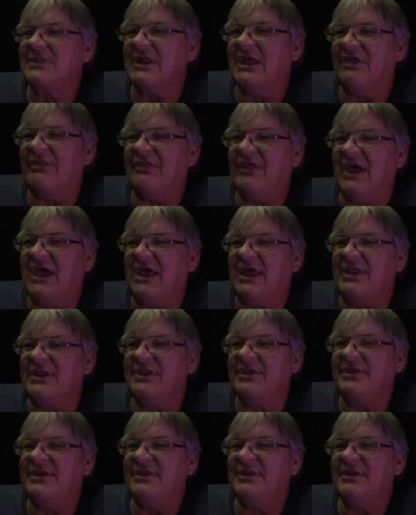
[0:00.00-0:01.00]
And then
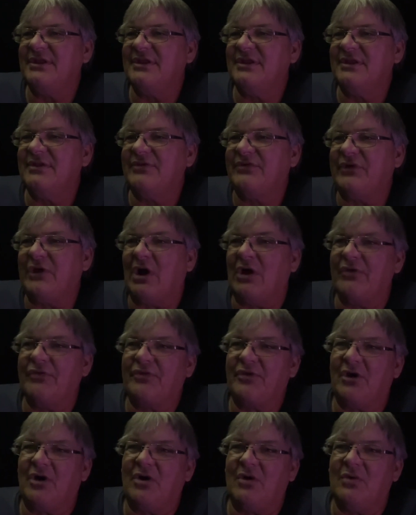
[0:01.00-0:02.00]
she
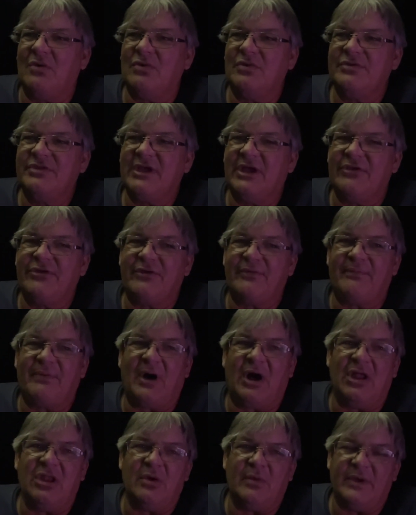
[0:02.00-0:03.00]
also does your
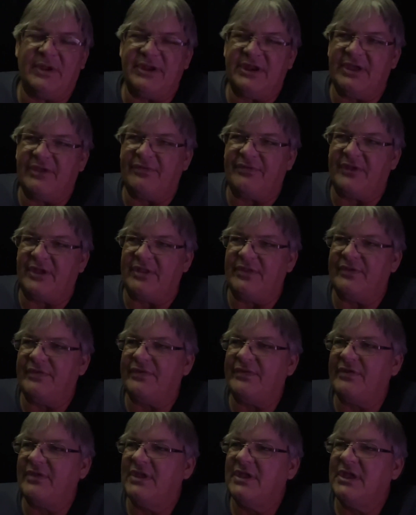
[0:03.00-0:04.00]
following
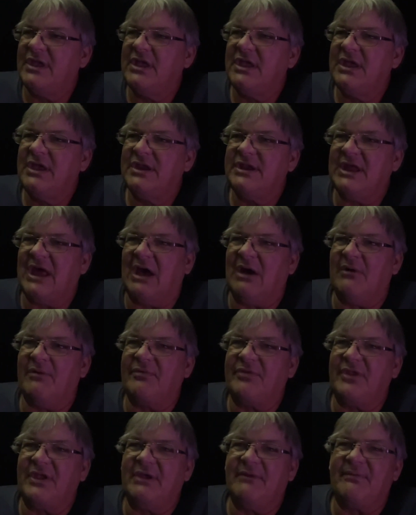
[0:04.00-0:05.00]
distance. Now,
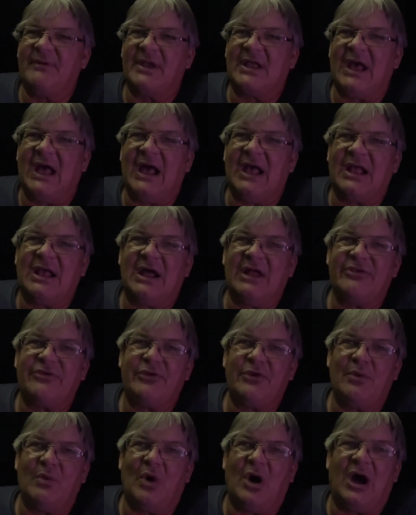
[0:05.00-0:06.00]
if a car cuts
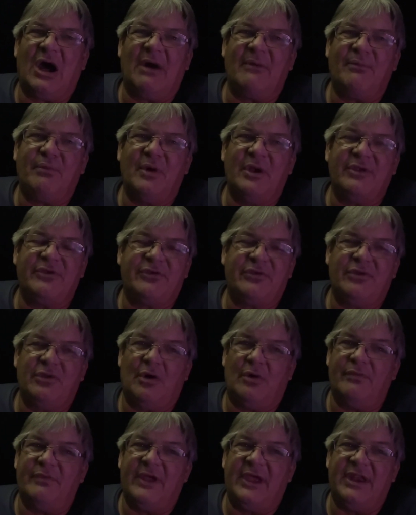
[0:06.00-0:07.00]
you off, which,
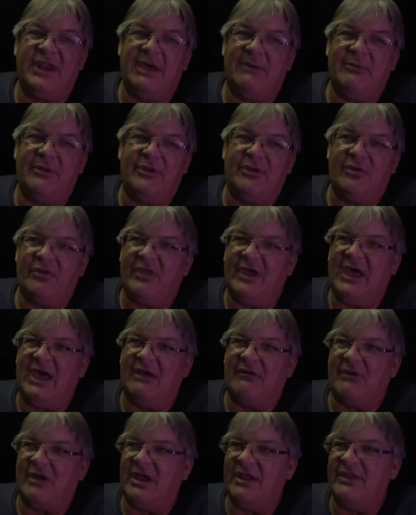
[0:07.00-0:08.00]
they never do
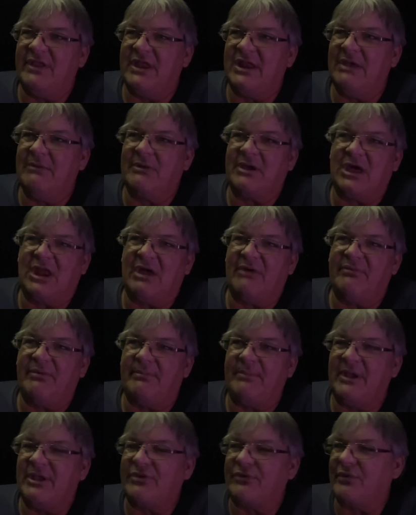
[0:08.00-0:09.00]
that, right? They never cut off a
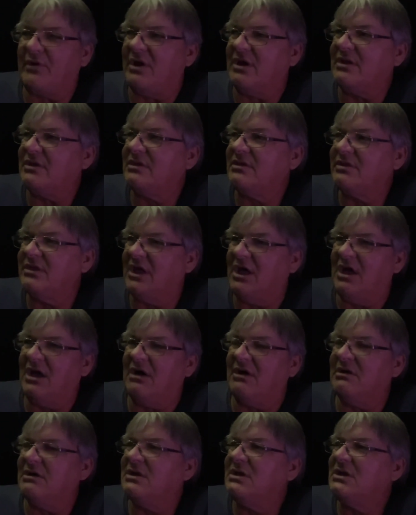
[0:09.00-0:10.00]
big truck. No.